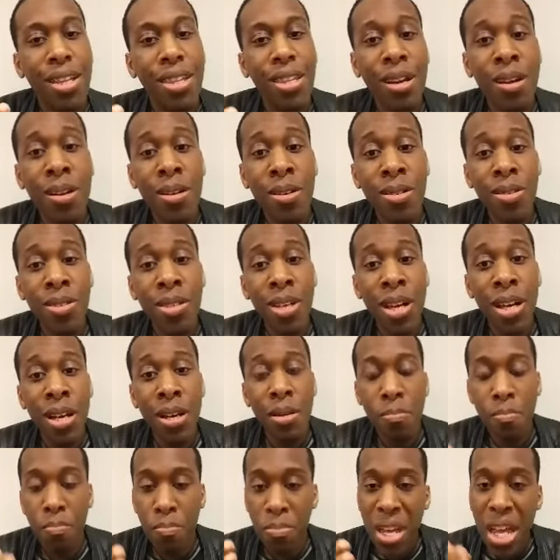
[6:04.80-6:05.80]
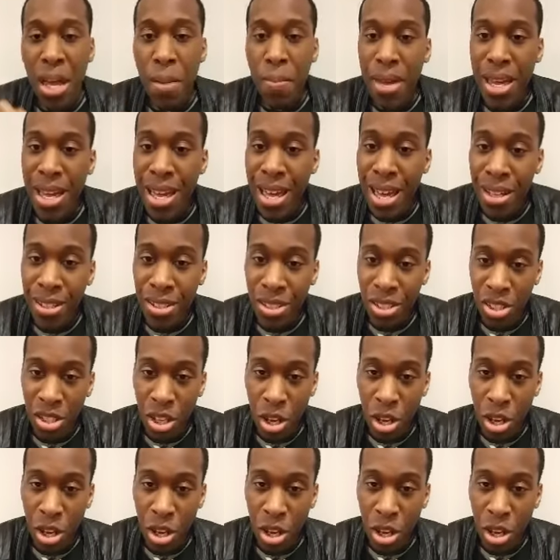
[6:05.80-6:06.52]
there's a PBS